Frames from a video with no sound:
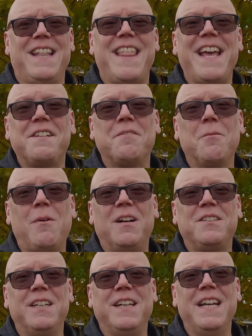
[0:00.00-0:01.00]
Thanks for
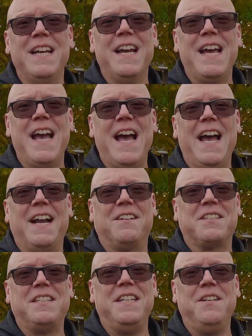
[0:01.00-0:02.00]
watching, and I'll
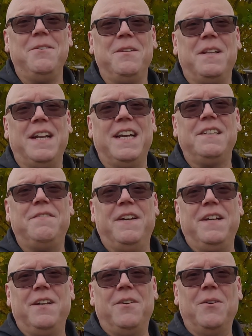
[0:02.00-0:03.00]
see you in the next
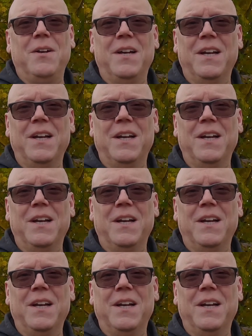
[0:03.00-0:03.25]
video.